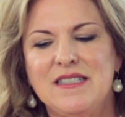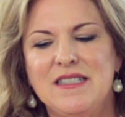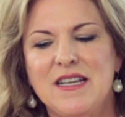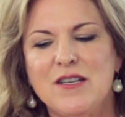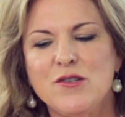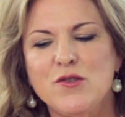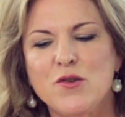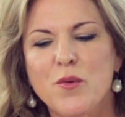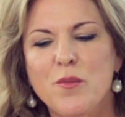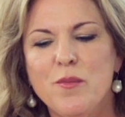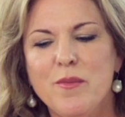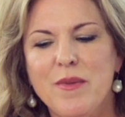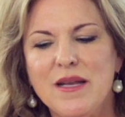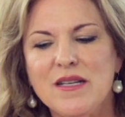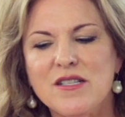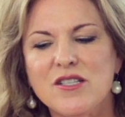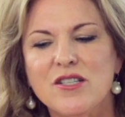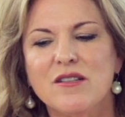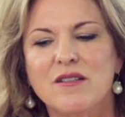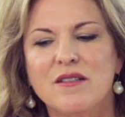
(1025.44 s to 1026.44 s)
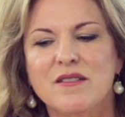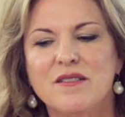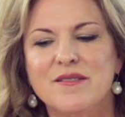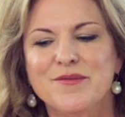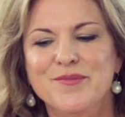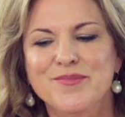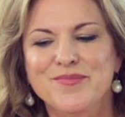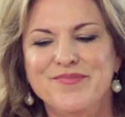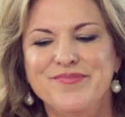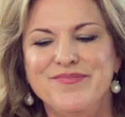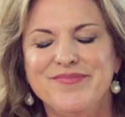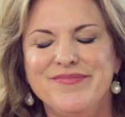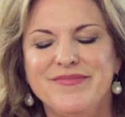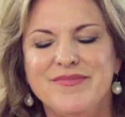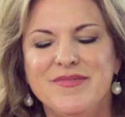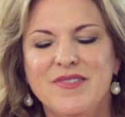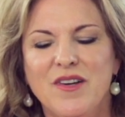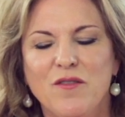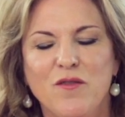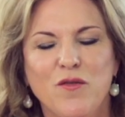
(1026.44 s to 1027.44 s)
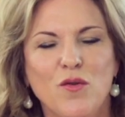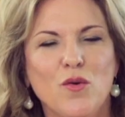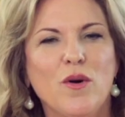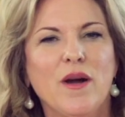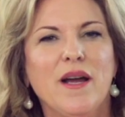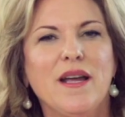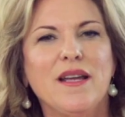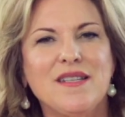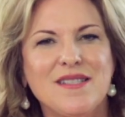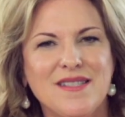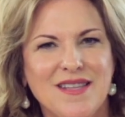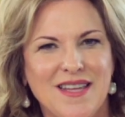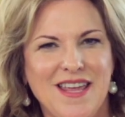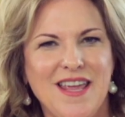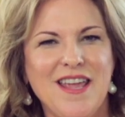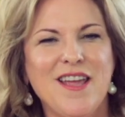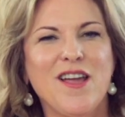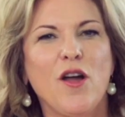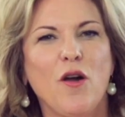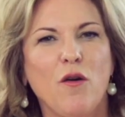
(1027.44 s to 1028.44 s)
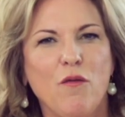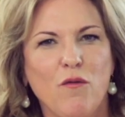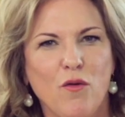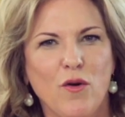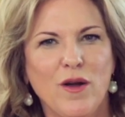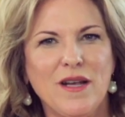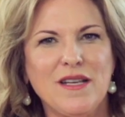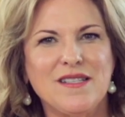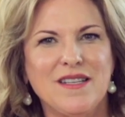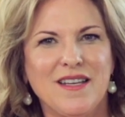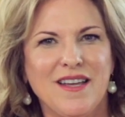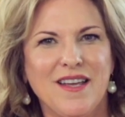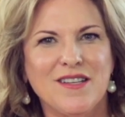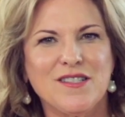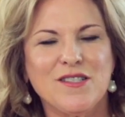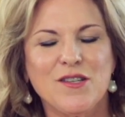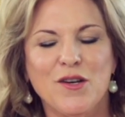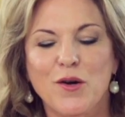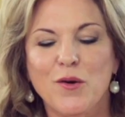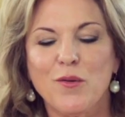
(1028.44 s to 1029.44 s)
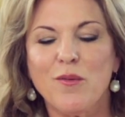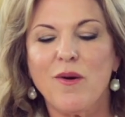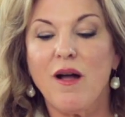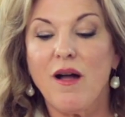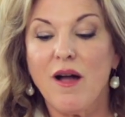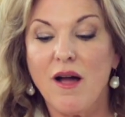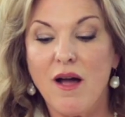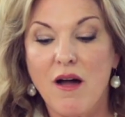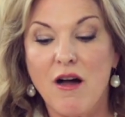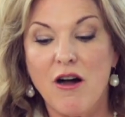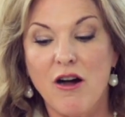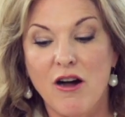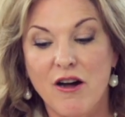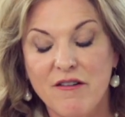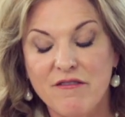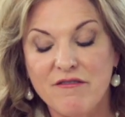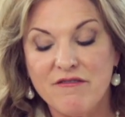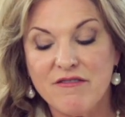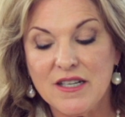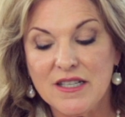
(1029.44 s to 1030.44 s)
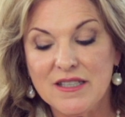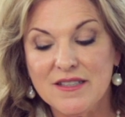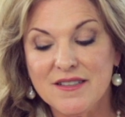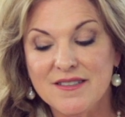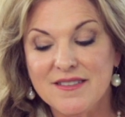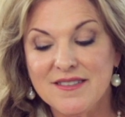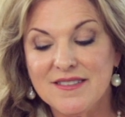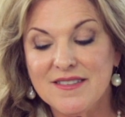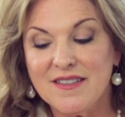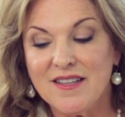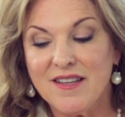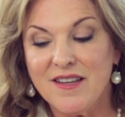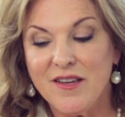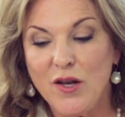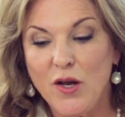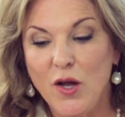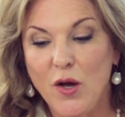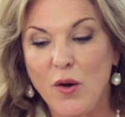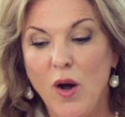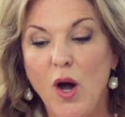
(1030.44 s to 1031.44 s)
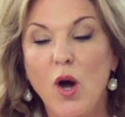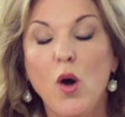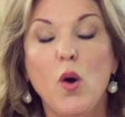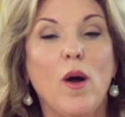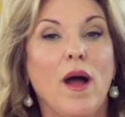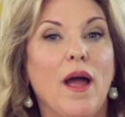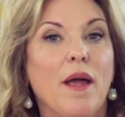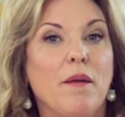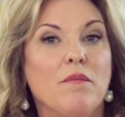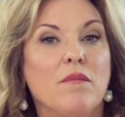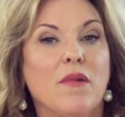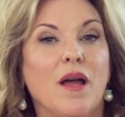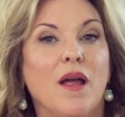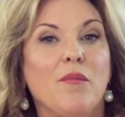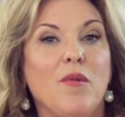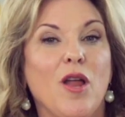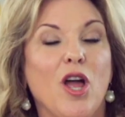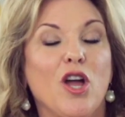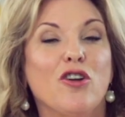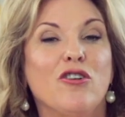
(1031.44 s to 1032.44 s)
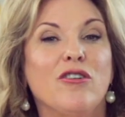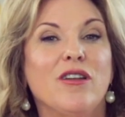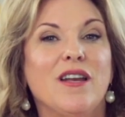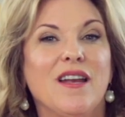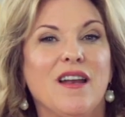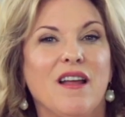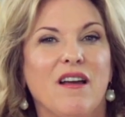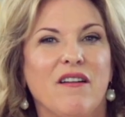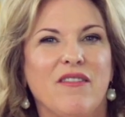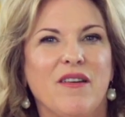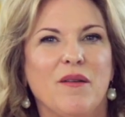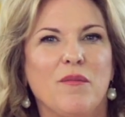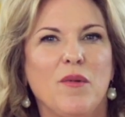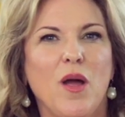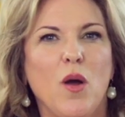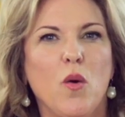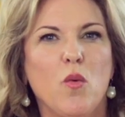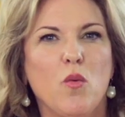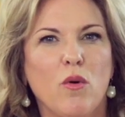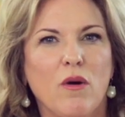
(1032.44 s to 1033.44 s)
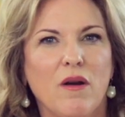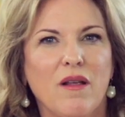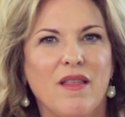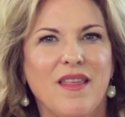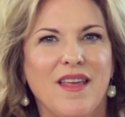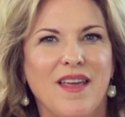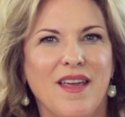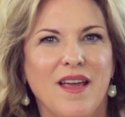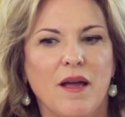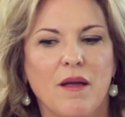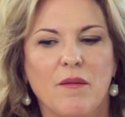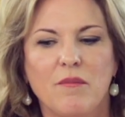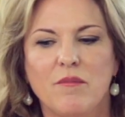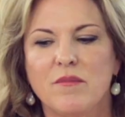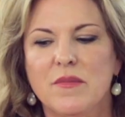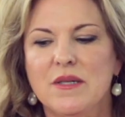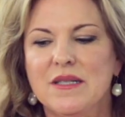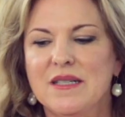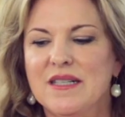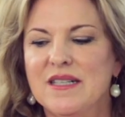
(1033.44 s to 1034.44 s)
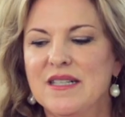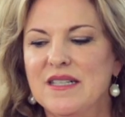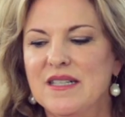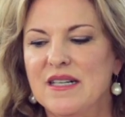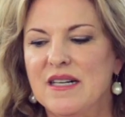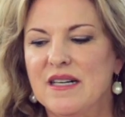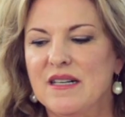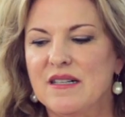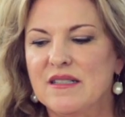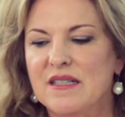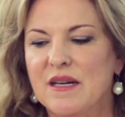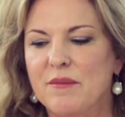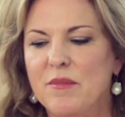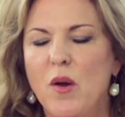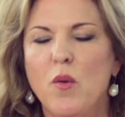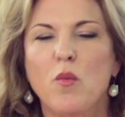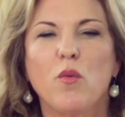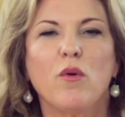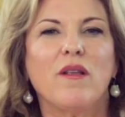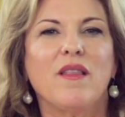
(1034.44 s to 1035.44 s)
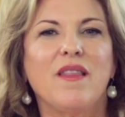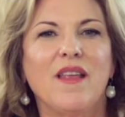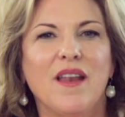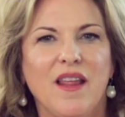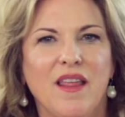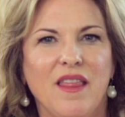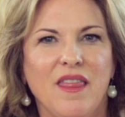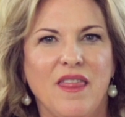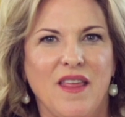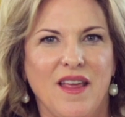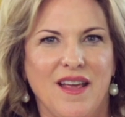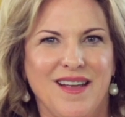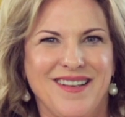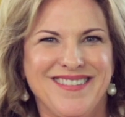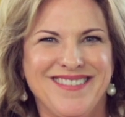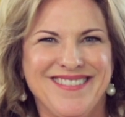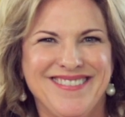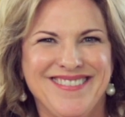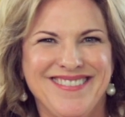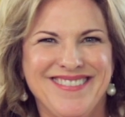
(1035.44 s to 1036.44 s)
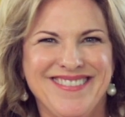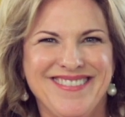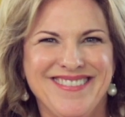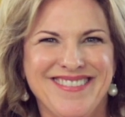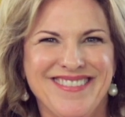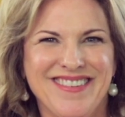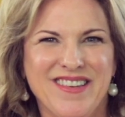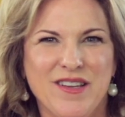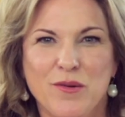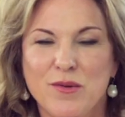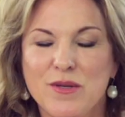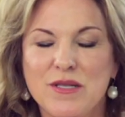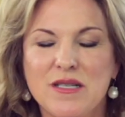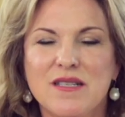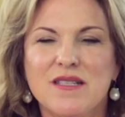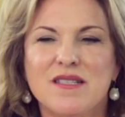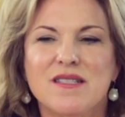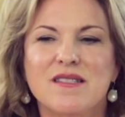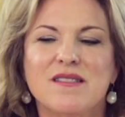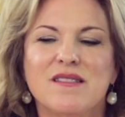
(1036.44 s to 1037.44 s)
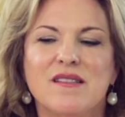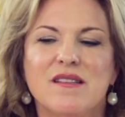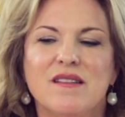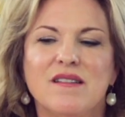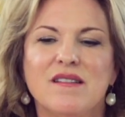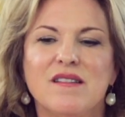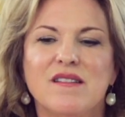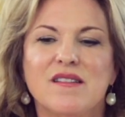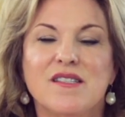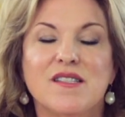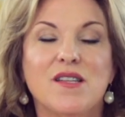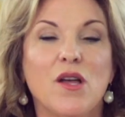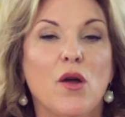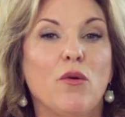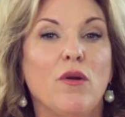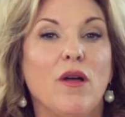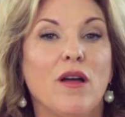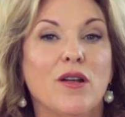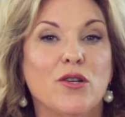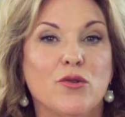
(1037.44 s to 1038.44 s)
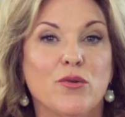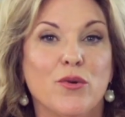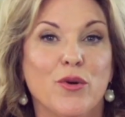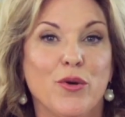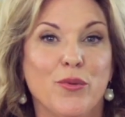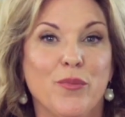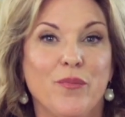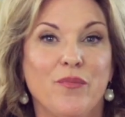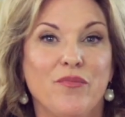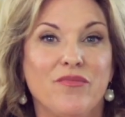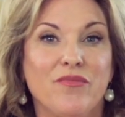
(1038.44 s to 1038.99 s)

detrimental voice, the ego voice, the gets a hurrah of, you know, oh, I'm I'm not good enough. I'm not worthy. I'm I'm not worth anything, which is so not true.